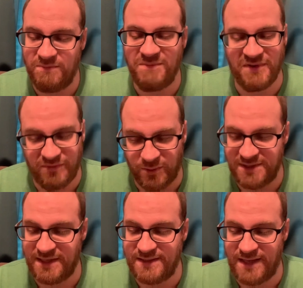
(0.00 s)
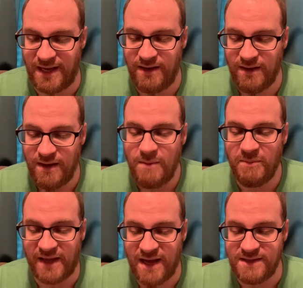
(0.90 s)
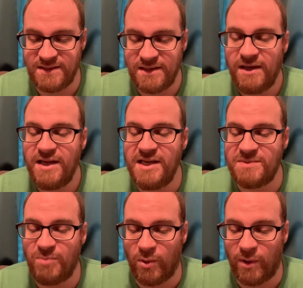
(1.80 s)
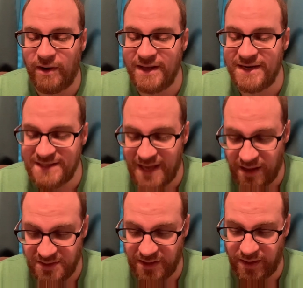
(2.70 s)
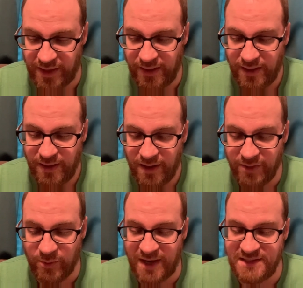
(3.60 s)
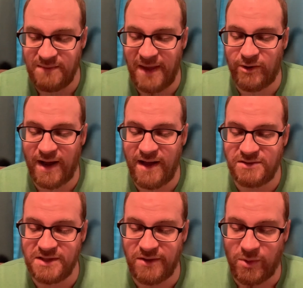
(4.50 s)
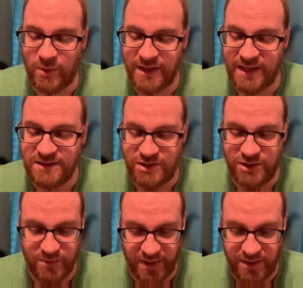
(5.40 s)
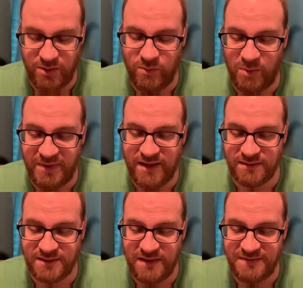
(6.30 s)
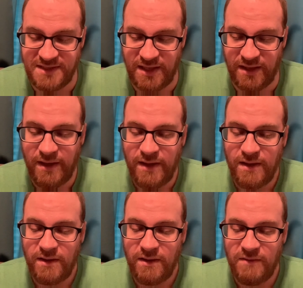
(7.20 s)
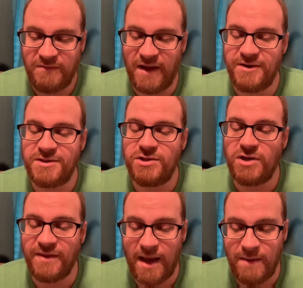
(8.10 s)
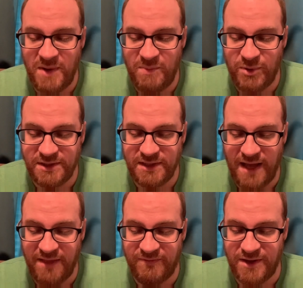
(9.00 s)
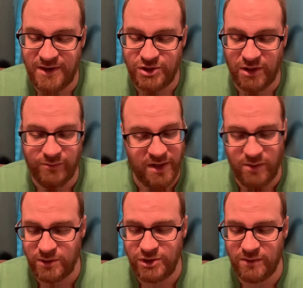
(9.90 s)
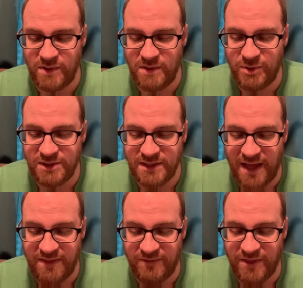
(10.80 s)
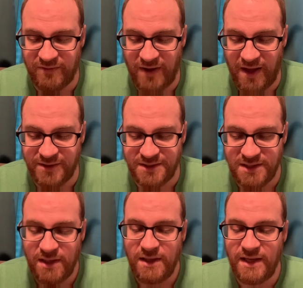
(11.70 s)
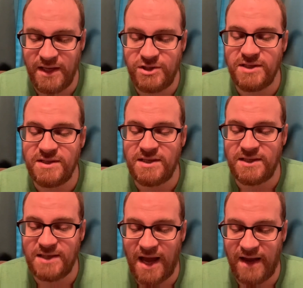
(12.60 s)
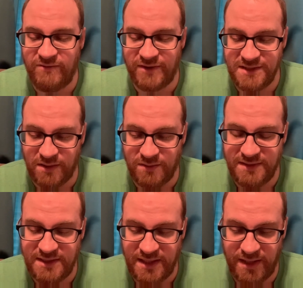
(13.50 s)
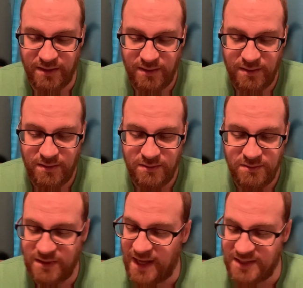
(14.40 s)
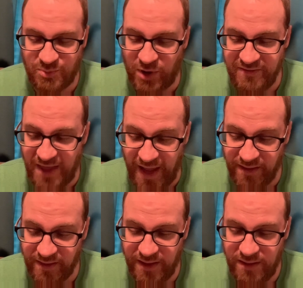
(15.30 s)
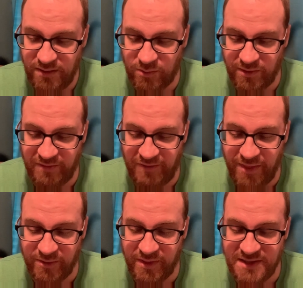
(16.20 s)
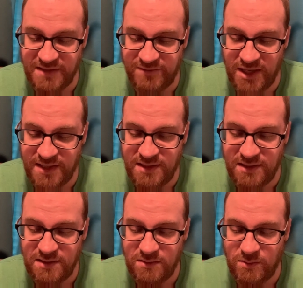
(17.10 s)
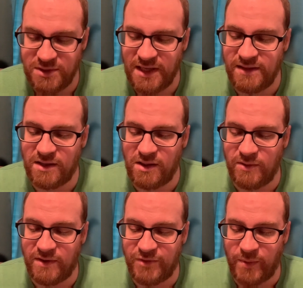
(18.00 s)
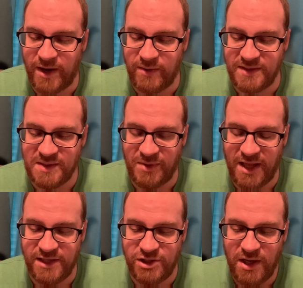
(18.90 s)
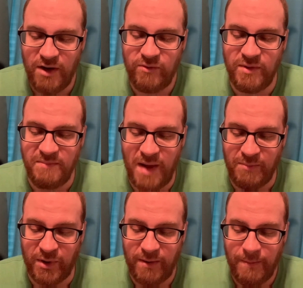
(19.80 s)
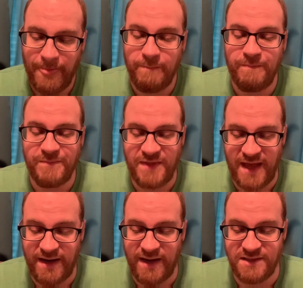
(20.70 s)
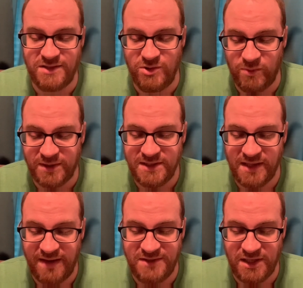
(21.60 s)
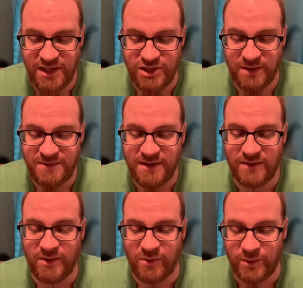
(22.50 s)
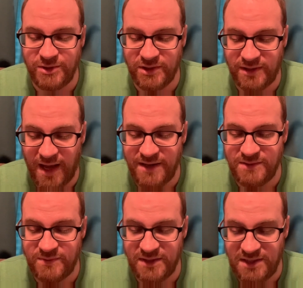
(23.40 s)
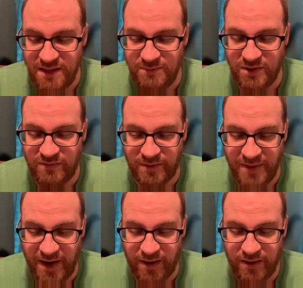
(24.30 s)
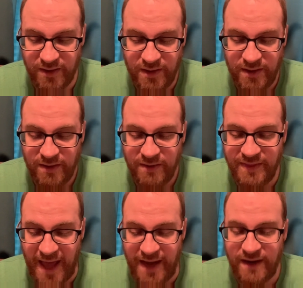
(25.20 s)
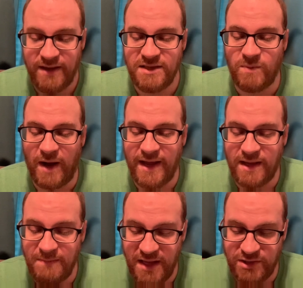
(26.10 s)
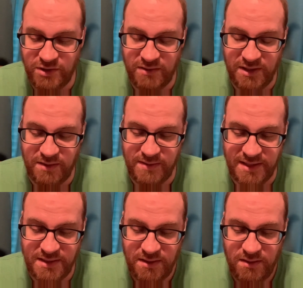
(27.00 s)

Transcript: before sunset, because he is poor and is counting on it Otherwise he may cry out to the Lord against you, and you will be guilty of sin. Fathers shall not be put to death for their children, nor children put to death for their fathers. Each is to die for his own sin. Do not deprive the alien or the fatherless of justice, or take the cloak of the widow as a pledge. Remember that as you were slaves in Egypt, that the Lord your God has redeemed you from there. That is why I command you to do this.